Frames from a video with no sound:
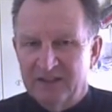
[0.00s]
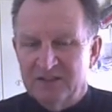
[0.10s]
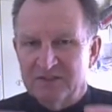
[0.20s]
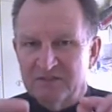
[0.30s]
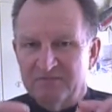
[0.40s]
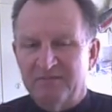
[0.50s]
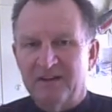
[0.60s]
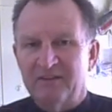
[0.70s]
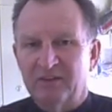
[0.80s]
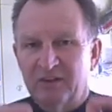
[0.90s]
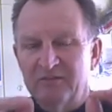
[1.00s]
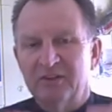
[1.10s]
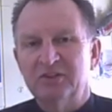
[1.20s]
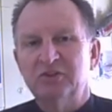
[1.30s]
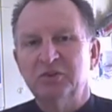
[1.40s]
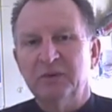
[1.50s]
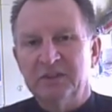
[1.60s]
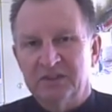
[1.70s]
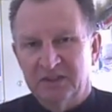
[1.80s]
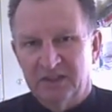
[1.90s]
he is the father of the
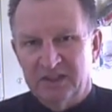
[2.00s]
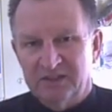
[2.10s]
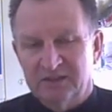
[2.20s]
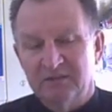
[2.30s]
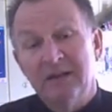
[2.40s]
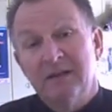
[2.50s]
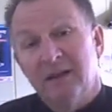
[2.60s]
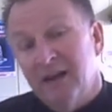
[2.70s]
Jewish nation